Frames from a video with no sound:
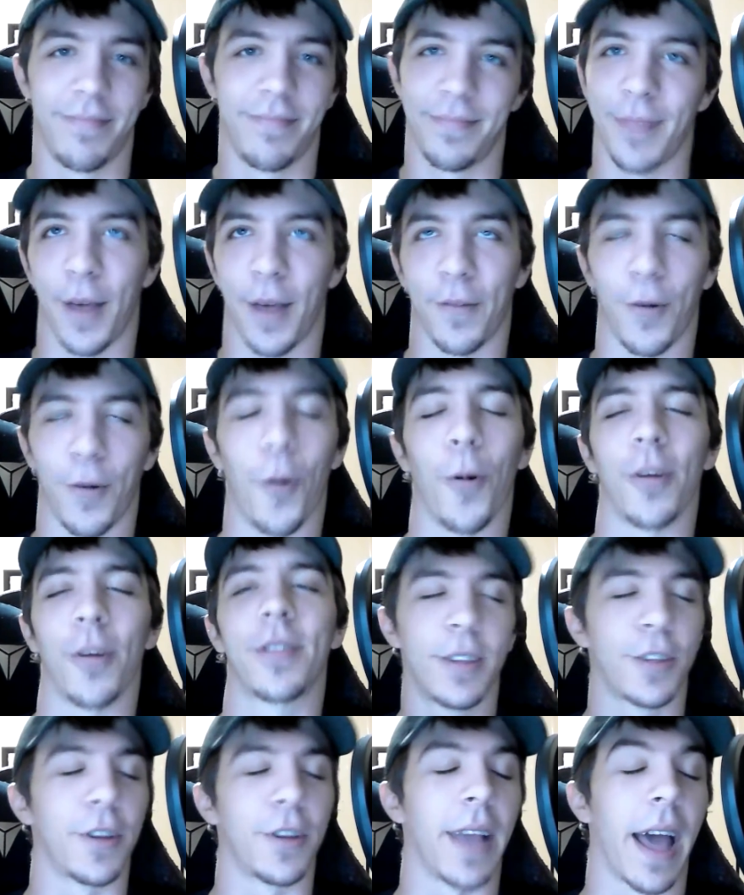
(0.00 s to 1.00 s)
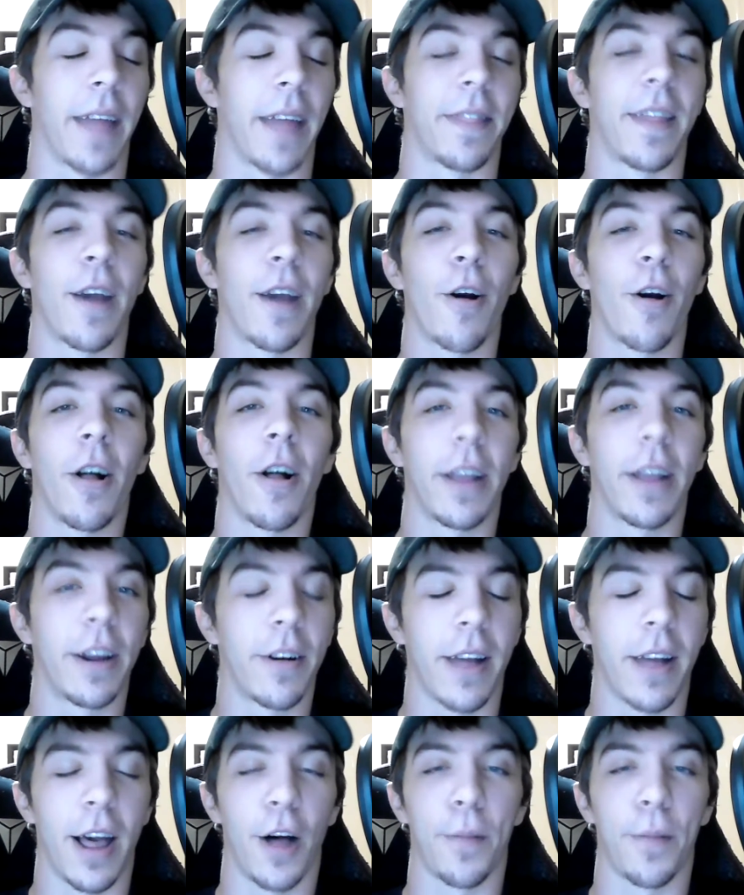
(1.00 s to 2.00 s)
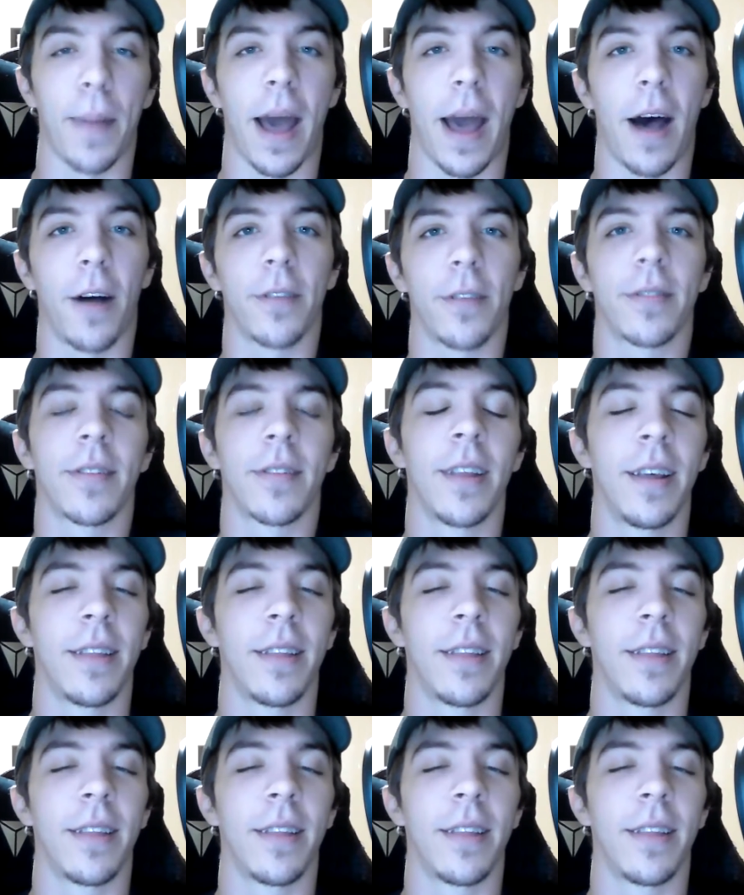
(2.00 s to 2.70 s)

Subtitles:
Of course. So yeah, they're all here to help out.